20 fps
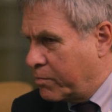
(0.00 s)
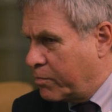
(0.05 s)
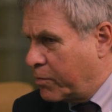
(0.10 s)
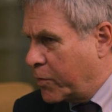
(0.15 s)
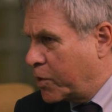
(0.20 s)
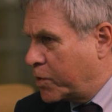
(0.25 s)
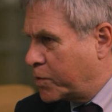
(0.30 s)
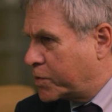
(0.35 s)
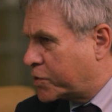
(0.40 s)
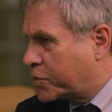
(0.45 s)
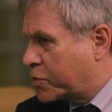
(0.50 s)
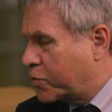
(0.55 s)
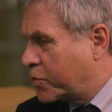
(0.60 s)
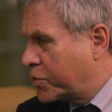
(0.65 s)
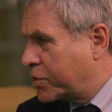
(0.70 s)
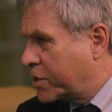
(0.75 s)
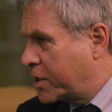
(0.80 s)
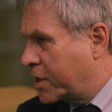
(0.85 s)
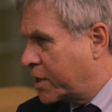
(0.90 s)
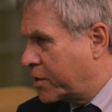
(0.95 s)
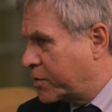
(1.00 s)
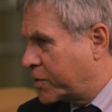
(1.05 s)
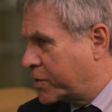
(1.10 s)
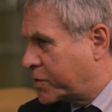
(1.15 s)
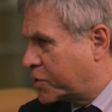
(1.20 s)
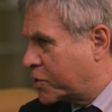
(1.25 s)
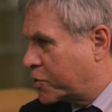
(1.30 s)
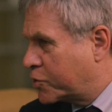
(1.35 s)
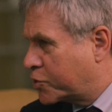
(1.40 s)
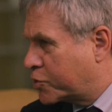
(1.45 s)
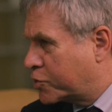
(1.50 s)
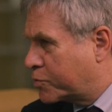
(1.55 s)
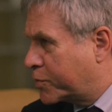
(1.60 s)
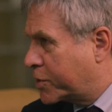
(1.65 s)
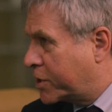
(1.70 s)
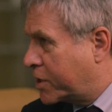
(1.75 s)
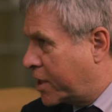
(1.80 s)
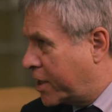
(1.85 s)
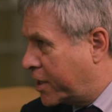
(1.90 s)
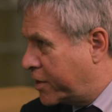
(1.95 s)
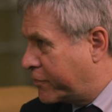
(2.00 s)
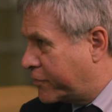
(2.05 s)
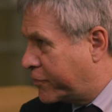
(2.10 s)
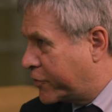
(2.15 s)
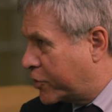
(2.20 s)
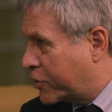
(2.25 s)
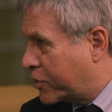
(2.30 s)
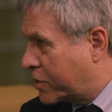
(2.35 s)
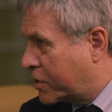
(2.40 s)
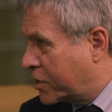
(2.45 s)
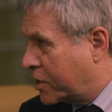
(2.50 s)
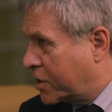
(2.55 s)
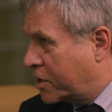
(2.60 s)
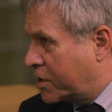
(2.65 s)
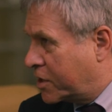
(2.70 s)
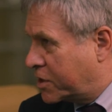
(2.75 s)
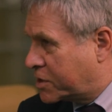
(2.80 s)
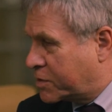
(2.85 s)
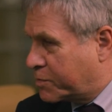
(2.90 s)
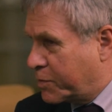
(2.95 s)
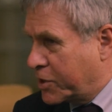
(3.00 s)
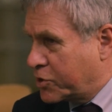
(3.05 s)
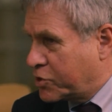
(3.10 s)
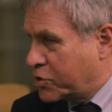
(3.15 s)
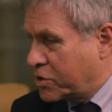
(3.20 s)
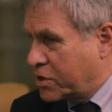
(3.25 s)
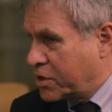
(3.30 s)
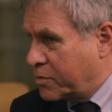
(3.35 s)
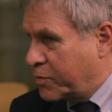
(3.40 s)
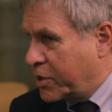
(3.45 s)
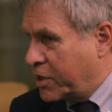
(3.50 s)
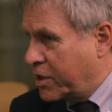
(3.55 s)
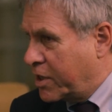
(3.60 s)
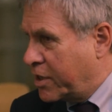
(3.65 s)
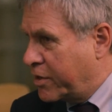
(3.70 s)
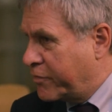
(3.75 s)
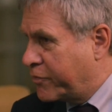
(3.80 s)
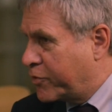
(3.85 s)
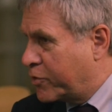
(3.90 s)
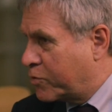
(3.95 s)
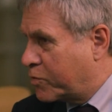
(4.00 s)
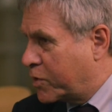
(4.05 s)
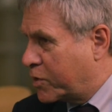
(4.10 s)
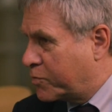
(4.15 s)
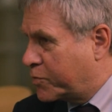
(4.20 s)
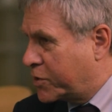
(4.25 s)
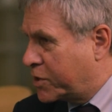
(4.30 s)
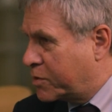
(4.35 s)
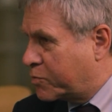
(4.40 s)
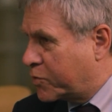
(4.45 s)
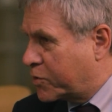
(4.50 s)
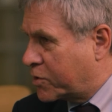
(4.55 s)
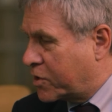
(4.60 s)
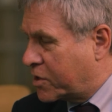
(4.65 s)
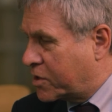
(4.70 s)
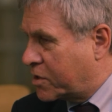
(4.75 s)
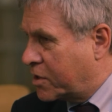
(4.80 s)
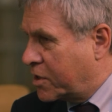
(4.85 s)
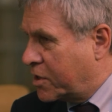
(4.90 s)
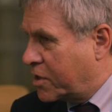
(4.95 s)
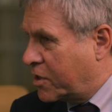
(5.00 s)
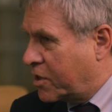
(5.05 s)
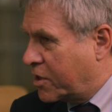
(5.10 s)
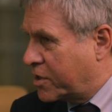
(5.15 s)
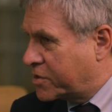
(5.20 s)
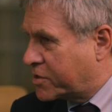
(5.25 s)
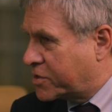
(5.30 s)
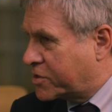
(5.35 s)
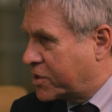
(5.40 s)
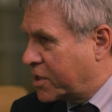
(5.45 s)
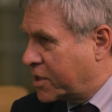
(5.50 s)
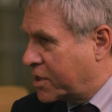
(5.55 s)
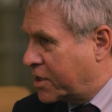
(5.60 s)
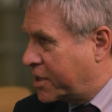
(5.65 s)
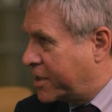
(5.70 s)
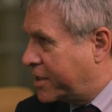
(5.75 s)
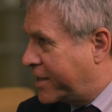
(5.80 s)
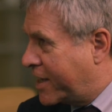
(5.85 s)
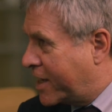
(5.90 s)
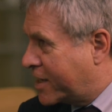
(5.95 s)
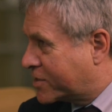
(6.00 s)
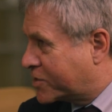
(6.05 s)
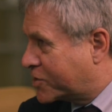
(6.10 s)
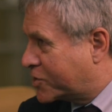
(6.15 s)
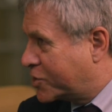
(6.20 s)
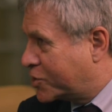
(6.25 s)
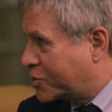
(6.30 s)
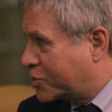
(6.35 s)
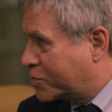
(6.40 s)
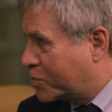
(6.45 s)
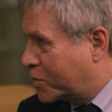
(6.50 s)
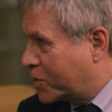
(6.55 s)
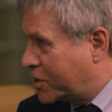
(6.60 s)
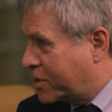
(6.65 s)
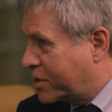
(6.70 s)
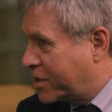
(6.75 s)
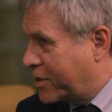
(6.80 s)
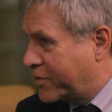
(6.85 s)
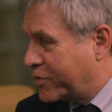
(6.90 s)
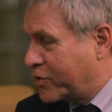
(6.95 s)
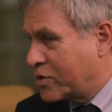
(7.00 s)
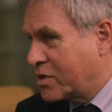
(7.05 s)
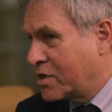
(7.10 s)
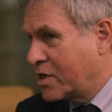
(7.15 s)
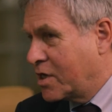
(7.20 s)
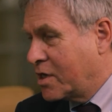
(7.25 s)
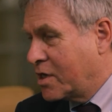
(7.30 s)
most ordinary social behavior, especially behavior where people are slightly nasty to one another,